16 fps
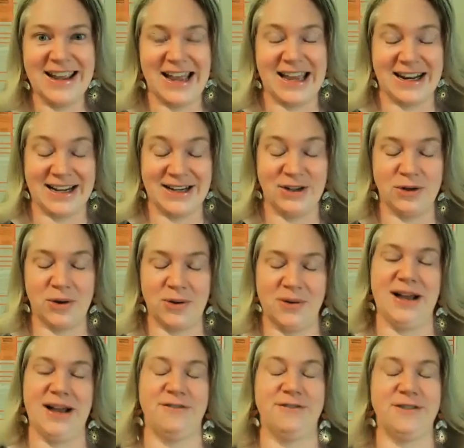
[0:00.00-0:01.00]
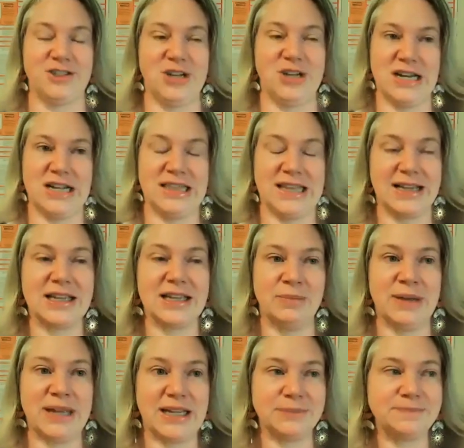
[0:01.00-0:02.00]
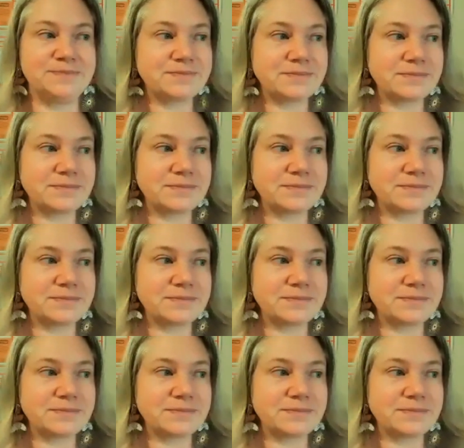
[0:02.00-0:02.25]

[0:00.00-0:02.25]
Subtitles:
And I know how frustrating that can be.